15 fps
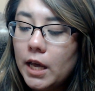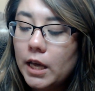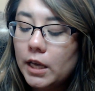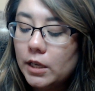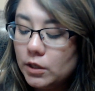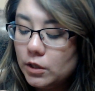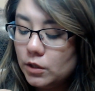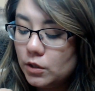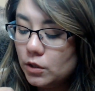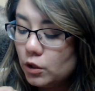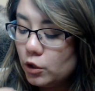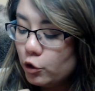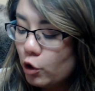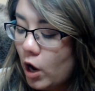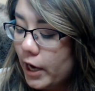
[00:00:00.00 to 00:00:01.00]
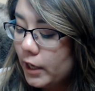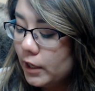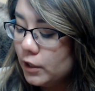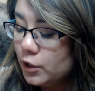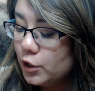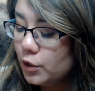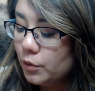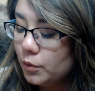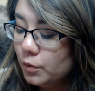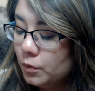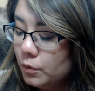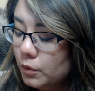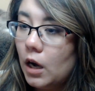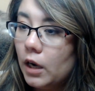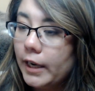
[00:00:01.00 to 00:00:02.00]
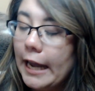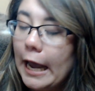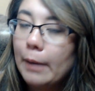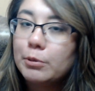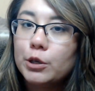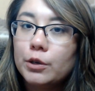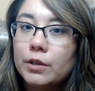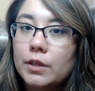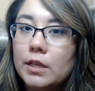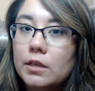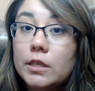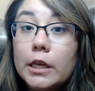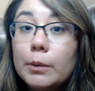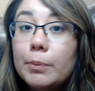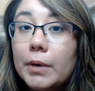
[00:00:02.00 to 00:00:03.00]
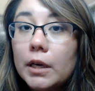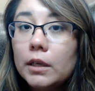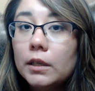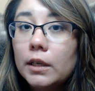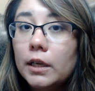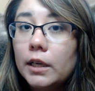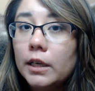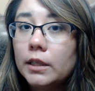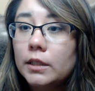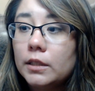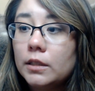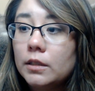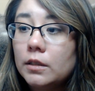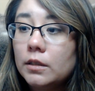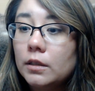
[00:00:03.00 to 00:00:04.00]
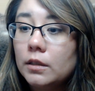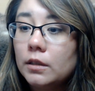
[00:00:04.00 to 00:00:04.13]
is trying to capture the stigma and